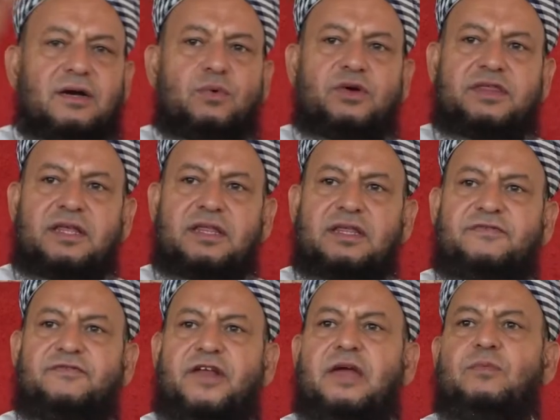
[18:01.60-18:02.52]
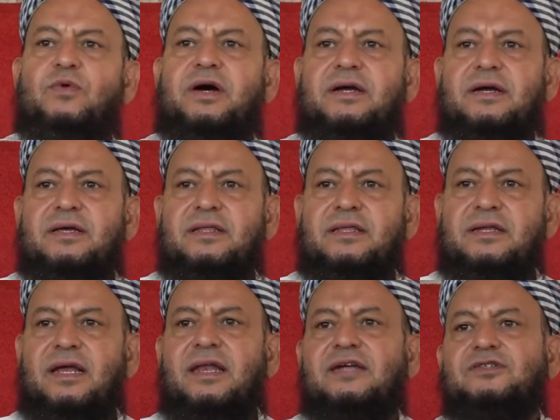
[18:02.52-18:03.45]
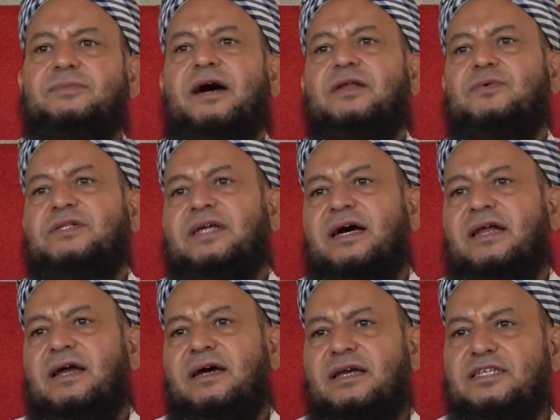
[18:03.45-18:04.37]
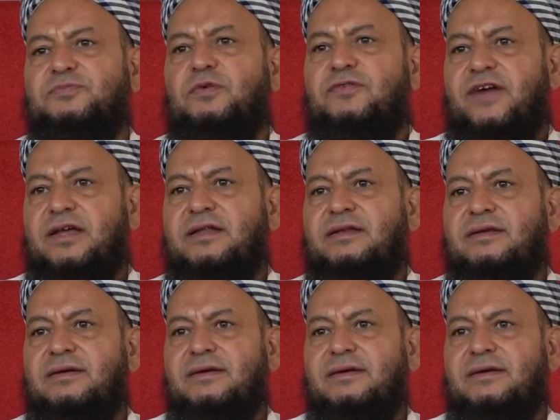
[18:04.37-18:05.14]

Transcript: within the framework that Allah subhanahu wa ta'ala has provided.